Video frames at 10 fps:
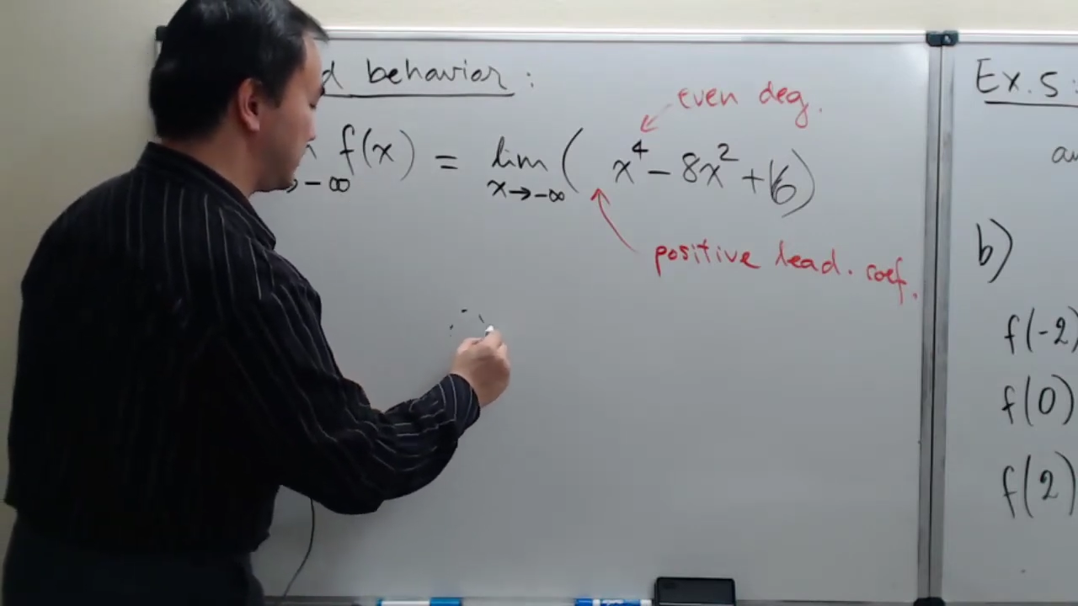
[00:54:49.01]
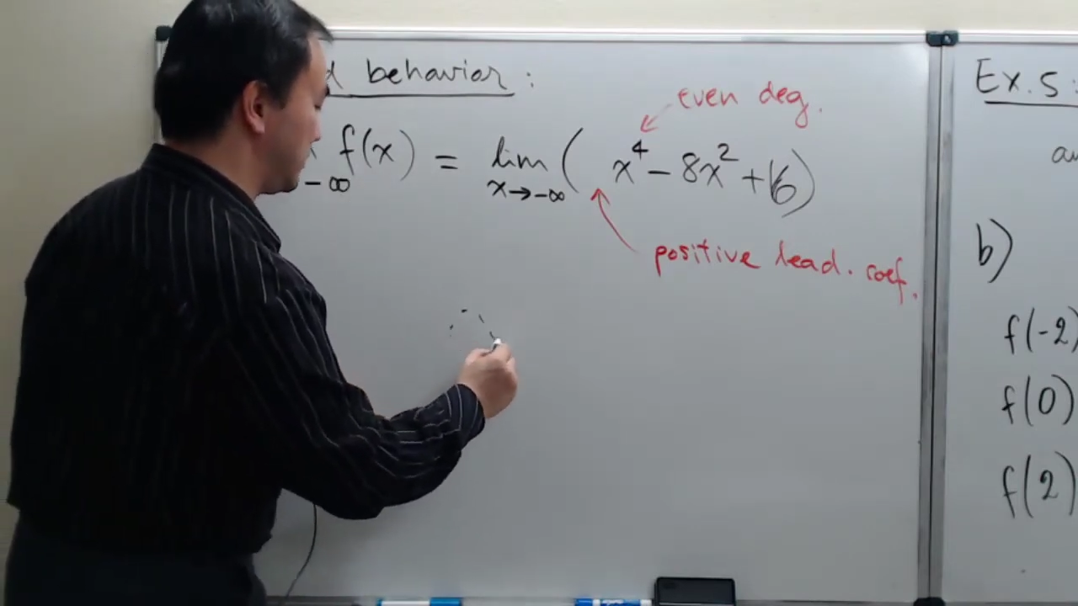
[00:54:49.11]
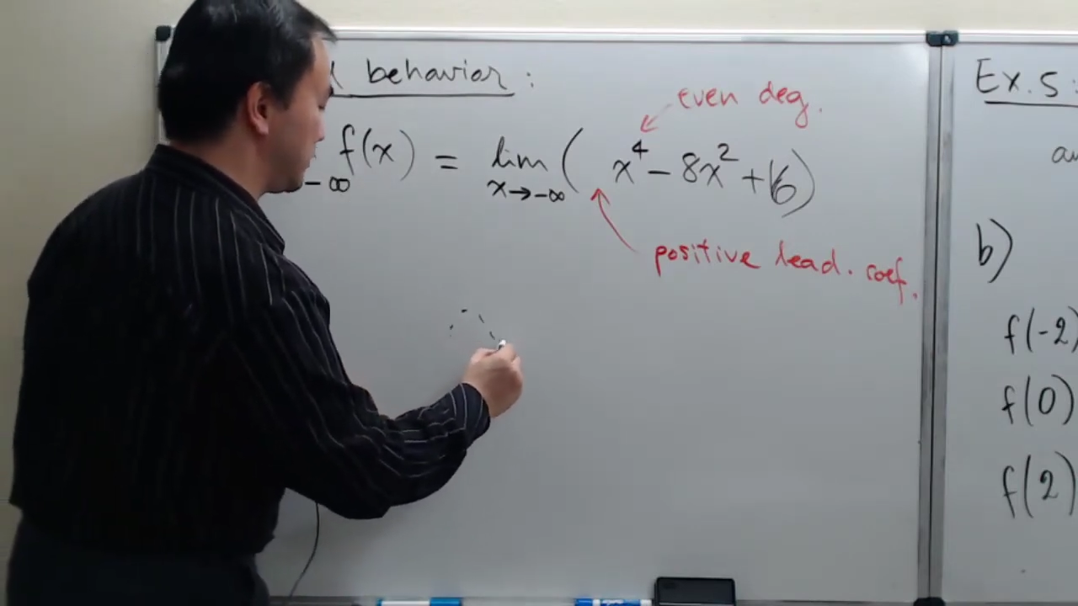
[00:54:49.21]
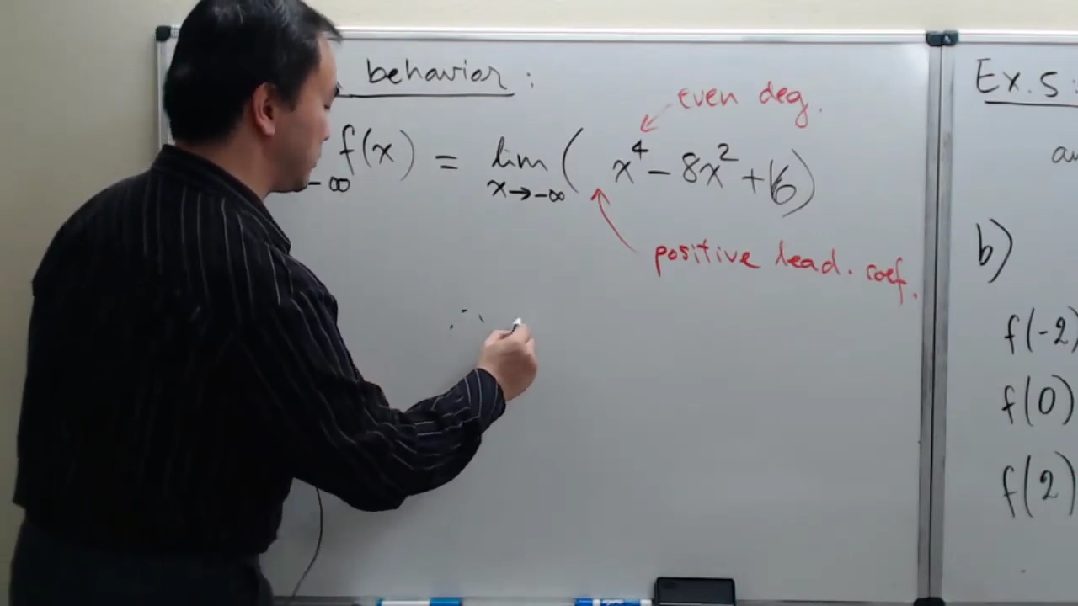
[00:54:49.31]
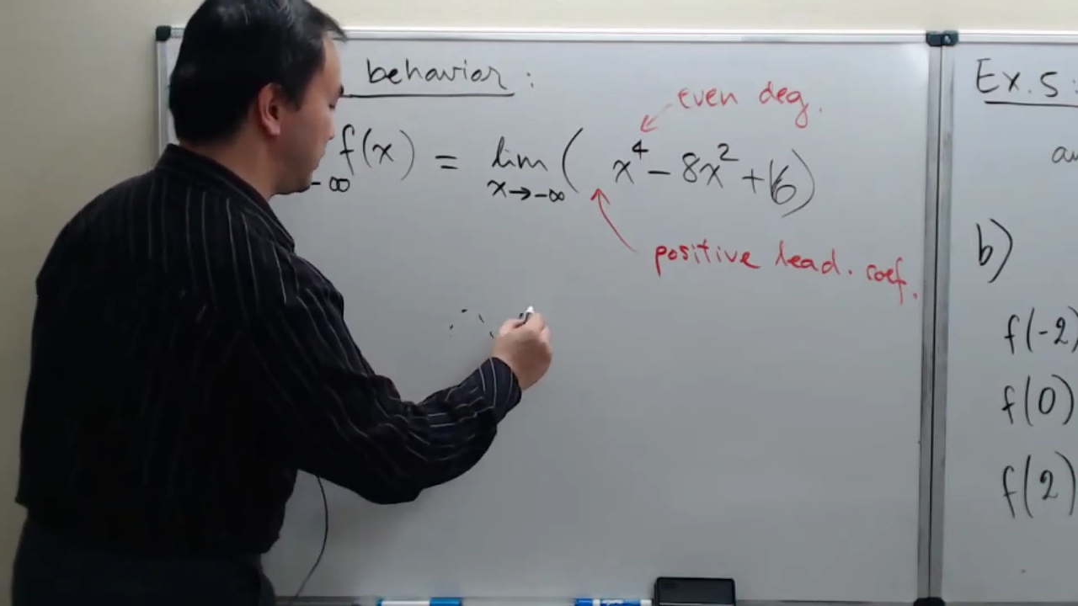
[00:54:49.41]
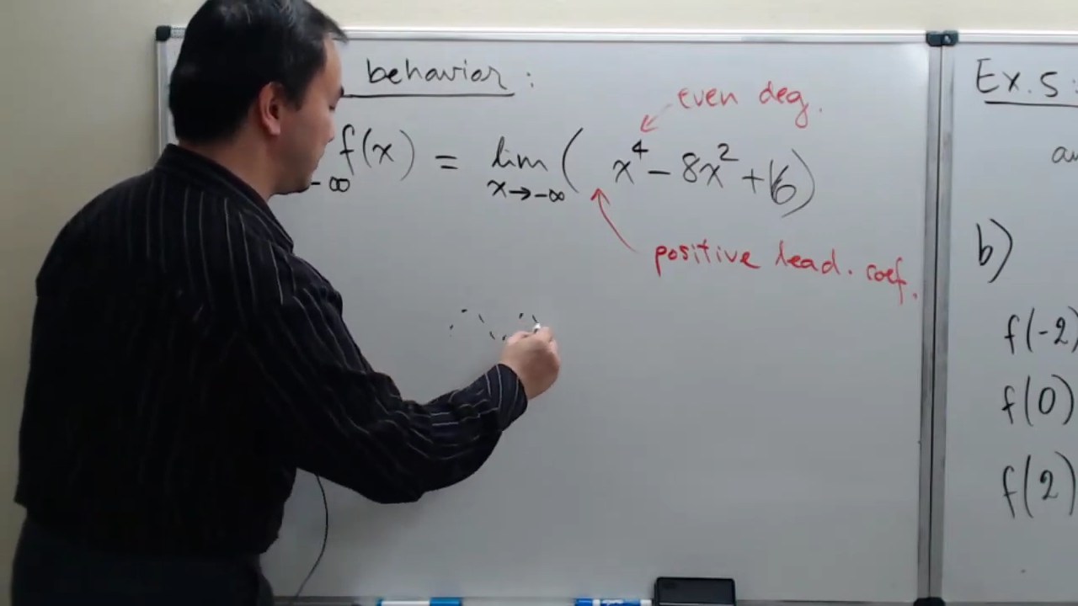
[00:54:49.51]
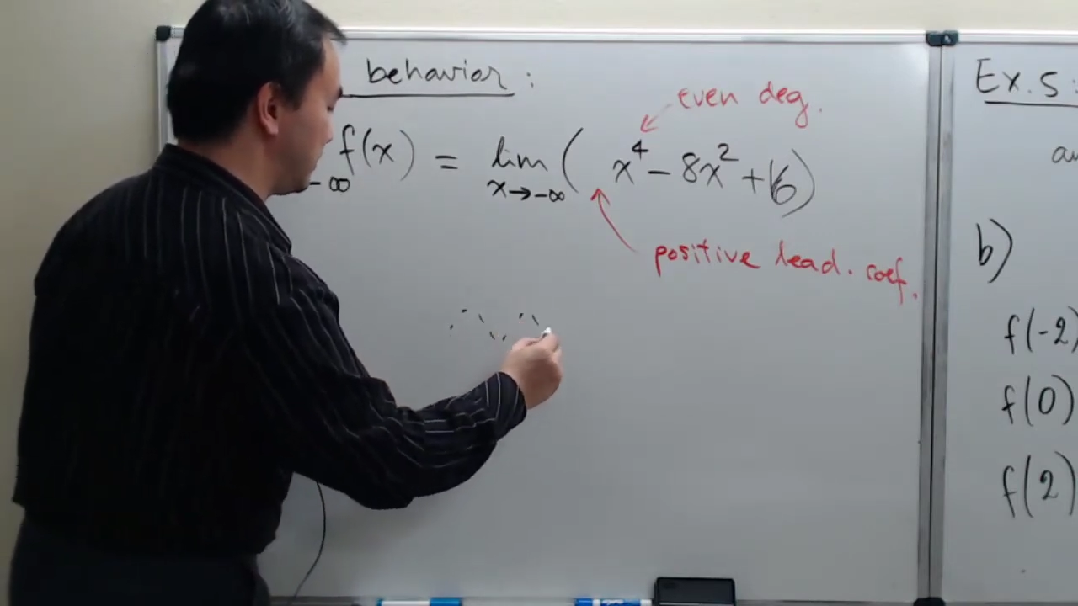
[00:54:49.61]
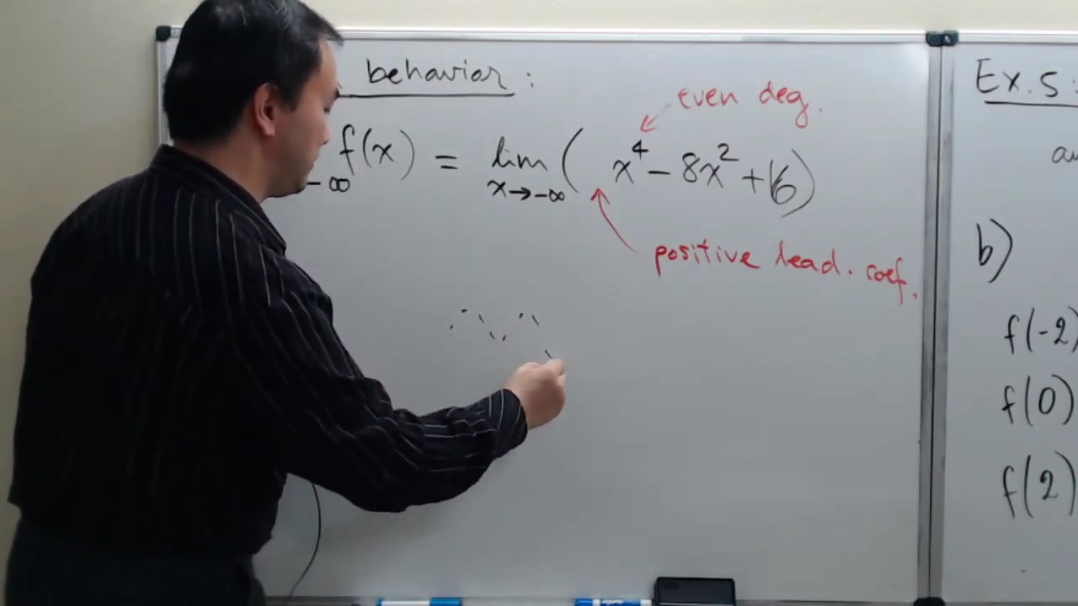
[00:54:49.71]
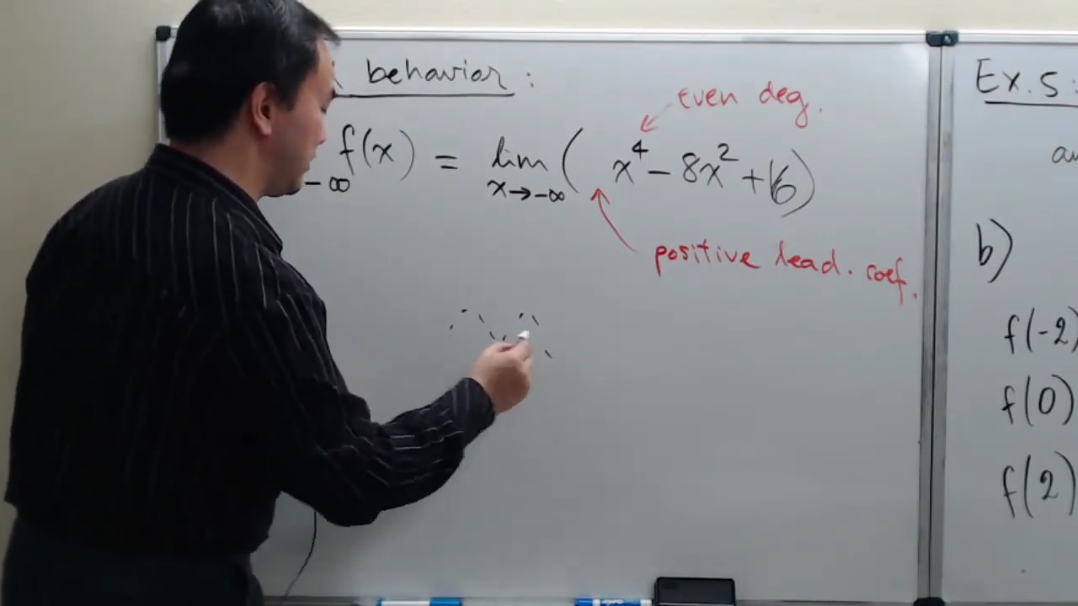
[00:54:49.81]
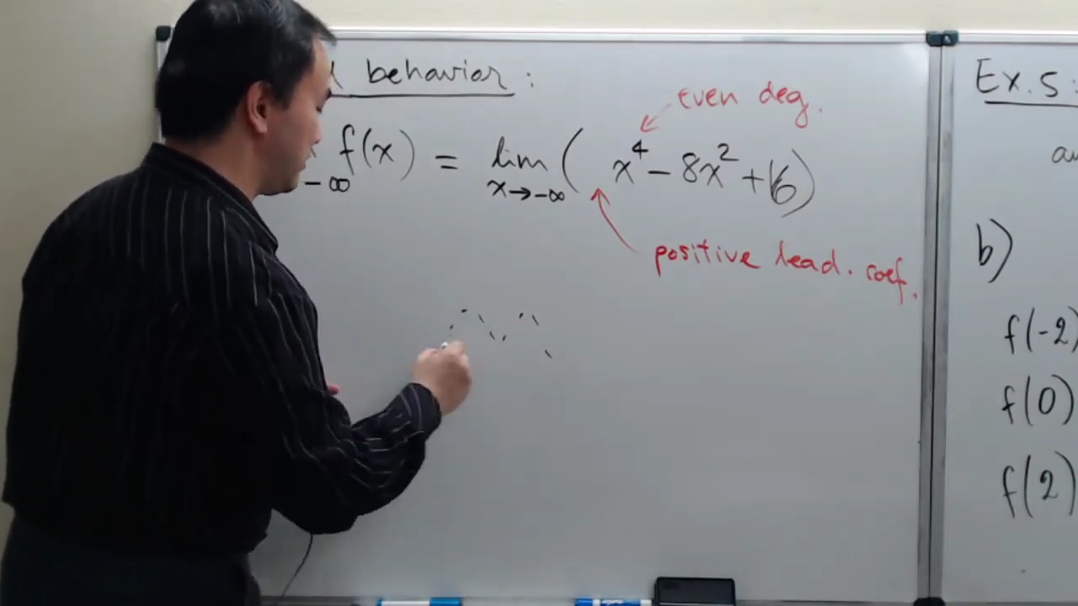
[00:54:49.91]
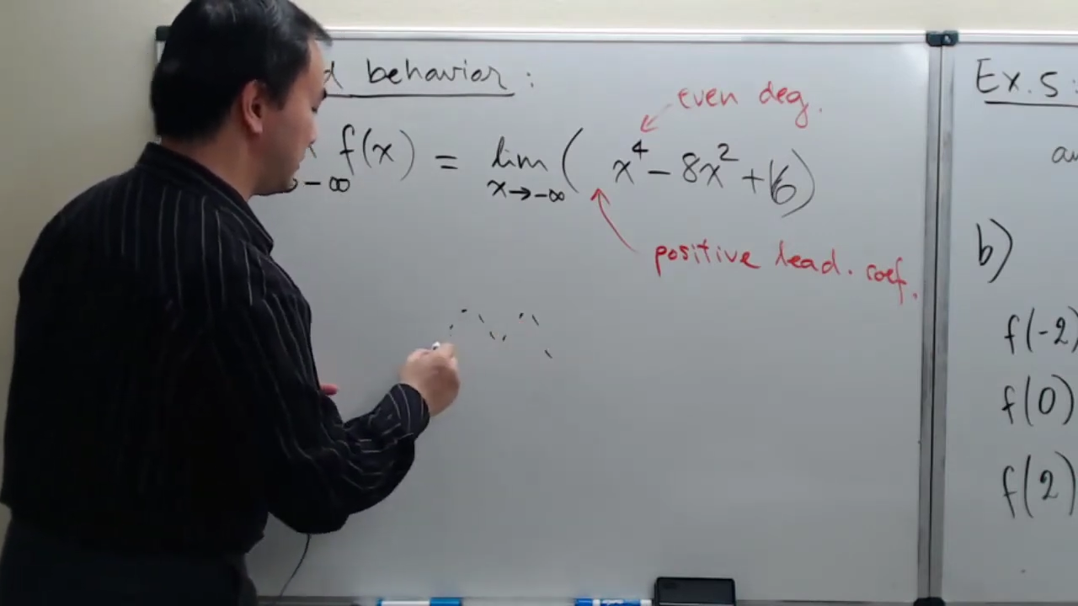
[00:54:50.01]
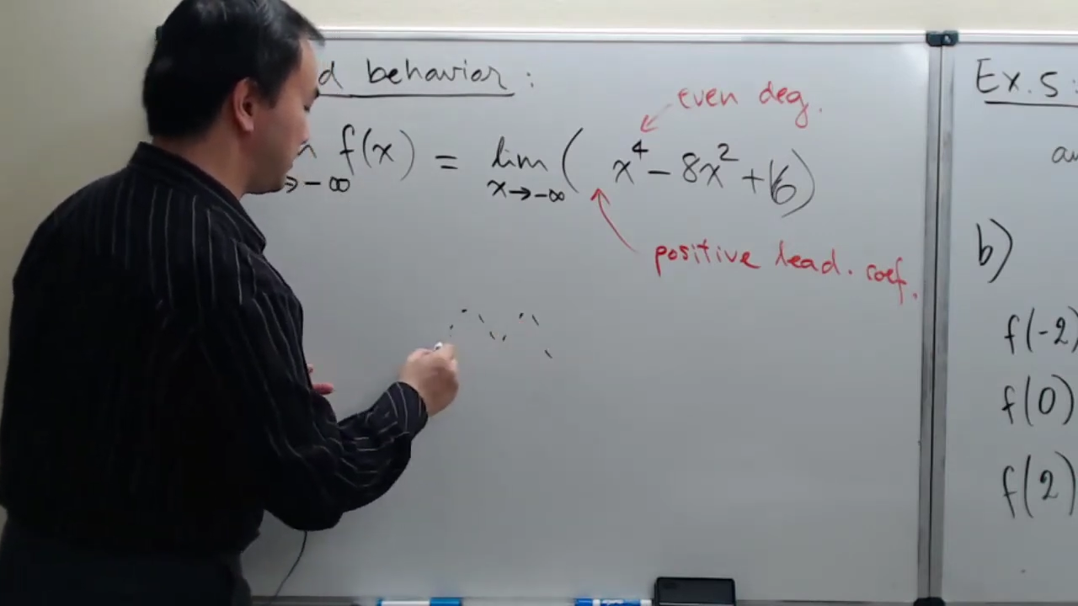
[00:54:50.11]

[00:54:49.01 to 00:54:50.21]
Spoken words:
is doing in the middle,